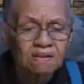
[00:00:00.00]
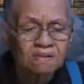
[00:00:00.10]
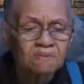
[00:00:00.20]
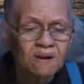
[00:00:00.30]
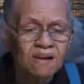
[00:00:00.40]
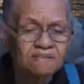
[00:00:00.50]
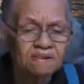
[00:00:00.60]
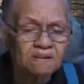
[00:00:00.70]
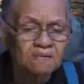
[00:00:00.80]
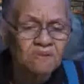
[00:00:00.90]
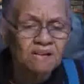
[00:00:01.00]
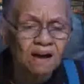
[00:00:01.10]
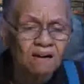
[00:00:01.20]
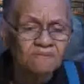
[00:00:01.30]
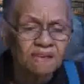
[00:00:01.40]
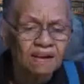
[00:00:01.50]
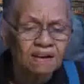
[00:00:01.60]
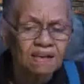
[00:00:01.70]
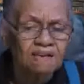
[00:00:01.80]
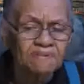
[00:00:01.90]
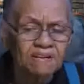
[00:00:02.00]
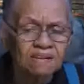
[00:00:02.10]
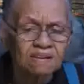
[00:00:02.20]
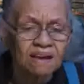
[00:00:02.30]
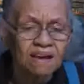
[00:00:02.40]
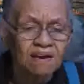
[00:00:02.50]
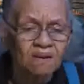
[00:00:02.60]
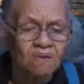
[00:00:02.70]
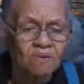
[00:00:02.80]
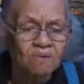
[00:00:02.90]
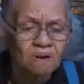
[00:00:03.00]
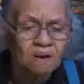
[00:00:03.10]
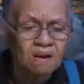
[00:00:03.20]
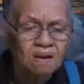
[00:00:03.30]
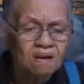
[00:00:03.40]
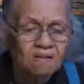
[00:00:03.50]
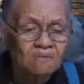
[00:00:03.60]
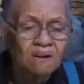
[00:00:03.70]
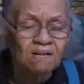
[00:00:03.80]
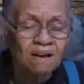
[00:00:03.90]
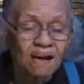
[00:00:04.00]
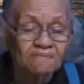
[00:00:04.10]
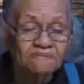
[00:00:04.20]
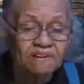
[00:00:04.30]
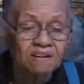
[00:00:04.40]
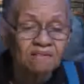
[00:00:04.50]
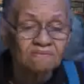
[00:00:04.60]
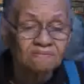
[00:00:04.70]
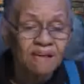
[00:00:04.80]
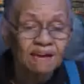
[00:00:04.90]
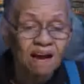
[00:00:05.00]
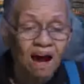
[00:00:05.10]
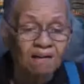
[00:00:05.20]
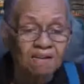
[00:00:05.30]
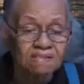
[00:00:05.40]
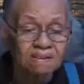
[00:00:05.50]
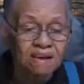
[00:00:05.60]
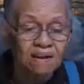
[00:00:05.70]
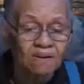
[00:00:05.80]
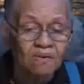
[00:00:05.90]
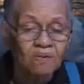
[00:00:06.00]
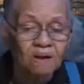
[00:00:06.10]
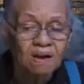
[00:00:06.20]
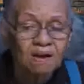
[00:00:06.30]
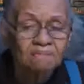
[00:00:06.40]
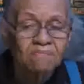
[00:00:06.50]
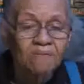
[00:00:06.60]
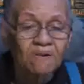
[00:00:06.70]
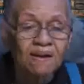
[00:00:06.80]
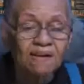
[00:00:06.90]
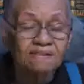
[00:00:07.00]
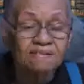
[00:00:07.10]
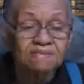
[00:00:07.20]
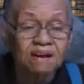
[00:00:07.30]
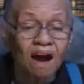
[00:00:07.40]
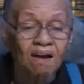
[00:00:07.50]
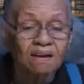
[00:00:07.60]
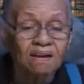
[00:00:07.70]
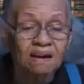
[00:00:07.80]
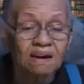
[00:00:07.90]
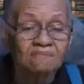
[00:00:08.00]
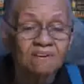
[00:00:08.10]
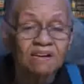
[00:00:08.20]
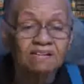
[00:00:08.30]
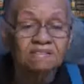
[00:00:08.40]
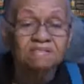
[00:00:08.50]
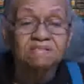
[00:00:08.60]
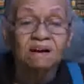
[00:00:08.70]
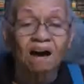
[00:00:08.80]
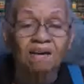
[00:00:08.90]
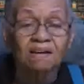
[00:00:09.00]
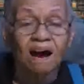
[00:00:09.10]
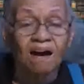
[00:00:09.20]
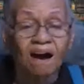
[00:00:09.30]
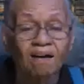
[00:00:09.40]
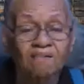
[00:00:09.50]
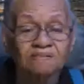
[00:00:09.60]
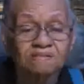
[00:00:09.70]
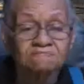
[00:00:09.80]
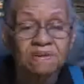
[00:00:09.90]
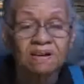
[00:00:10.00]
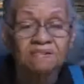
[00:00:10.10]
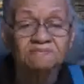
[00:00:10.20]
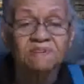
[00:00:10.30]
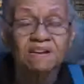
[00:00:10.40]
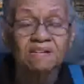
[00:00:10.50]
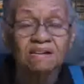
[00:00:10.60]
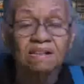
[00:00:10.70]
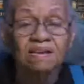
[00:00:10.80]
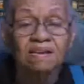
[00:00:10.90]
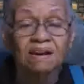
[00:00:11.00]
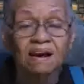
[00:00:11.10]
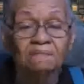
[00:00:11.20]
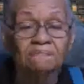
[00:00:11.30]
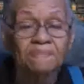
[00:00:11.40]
do we do we know that even in the ghetto we don't have we don't they call it the ghetto but we can just call it a we can just call it our house because we can clean it up